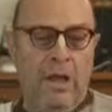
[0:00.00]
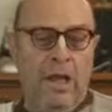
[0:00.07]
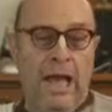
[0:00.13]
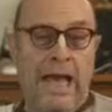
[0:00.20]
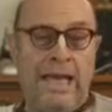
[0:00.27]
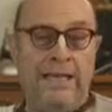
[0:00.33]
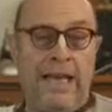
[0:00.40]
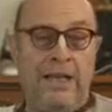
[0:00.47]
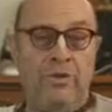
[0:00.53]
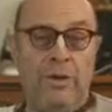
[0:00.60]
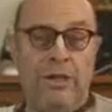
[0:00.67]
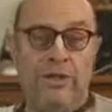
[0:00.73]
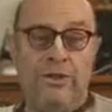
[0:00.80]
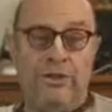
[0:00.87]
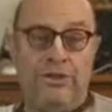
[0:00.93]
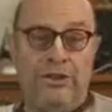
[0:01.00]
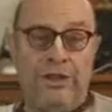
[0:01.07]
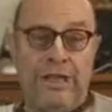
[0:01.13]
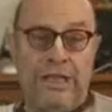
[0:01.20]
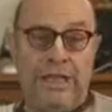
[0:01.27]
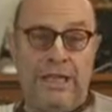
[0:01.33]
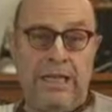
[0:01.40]
And as we can
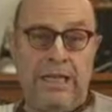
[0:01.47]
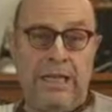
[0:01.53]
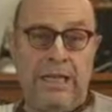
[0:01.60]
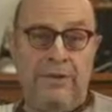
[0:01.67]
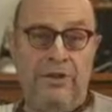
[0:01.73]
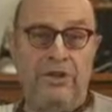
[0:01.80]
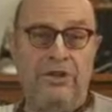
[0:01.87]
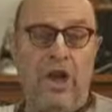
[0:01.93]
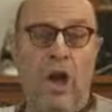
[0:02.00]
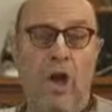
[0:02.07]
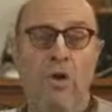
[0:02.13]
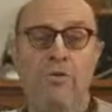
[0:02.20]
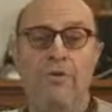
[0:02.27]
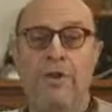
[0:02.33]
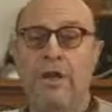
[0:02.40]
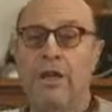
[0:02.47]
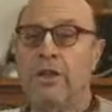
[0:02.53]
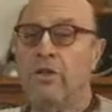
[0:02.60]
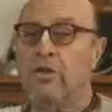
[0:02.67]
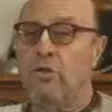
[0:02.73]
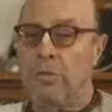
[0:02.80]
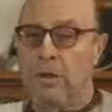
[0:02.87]
see, this
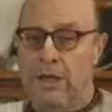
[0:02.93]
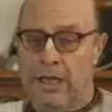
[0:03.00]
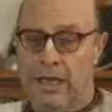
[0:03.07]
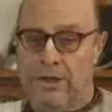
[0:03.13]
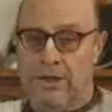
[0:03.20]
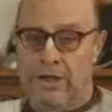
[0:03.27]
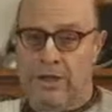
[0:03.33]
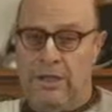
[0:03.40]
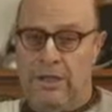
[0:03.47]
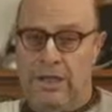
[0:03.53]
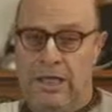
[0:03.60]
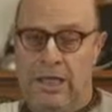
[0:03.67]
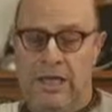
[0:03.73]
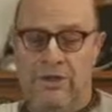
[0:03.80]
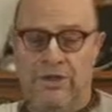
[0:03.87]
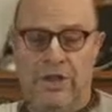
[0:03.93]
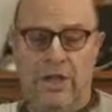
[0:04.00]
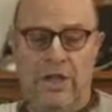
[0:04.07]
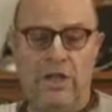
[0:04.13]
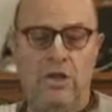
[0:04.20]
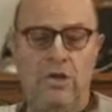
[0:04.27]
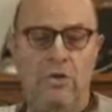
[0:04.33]
over-accumulating is
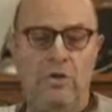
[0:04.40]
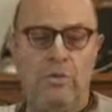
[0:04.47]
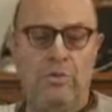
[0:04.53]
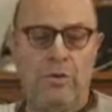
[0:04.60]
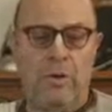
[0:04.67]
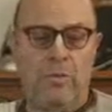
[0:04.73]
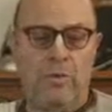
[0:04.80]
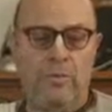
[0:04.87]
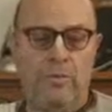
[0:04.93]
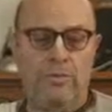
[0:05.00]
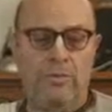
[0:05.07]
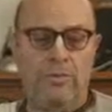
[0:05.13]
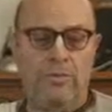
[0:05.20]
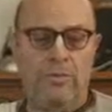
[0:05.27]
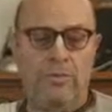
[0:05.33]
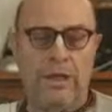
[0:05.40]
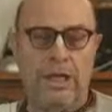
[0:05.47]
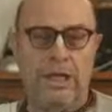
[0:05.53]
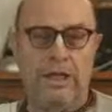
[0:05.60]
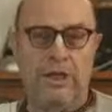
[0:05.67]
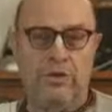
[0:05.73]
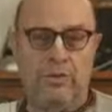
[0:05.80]
a huge problem
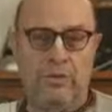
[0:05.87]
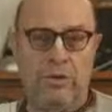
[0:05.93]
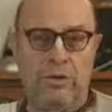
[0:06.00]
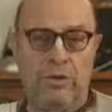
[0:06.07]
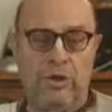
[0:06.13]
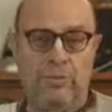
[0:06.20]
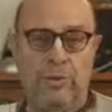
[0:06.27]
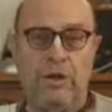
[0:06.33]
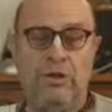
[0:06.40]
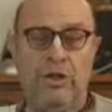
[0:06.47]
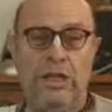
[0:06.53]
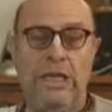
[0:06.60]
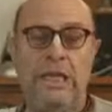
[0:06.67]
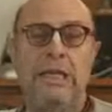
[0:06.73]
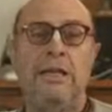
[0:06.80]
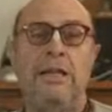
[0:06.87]
in this world, especially